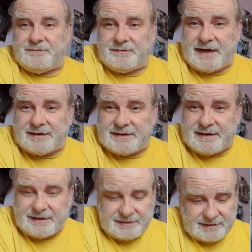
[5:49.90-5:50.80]

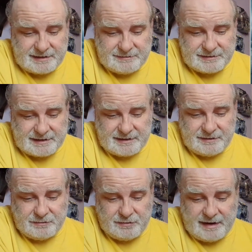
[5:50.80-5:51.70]
1992,
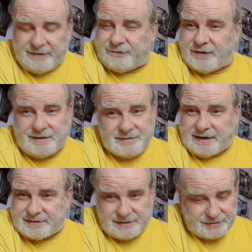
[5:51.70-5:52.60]
Single White
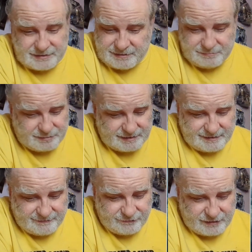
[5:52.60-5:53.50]
Female. I told you, some
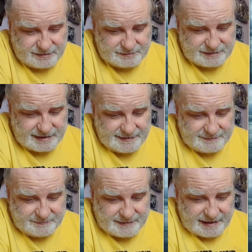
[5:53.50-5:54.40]
brilliant films.
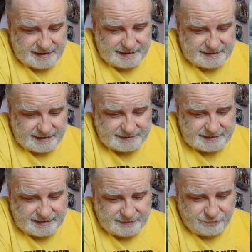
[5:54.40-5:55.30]

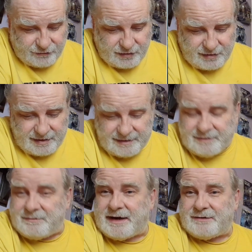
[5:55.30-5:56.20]
1994, In
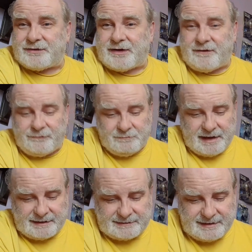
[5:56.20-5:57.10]
the Mouth of
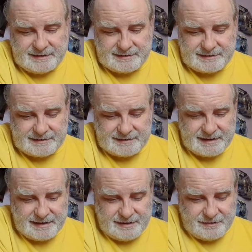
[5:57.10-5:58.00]
Madness,
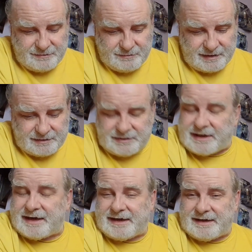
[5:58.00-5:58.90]
which
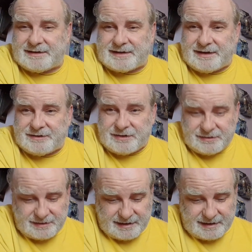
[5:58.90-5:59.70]
is a John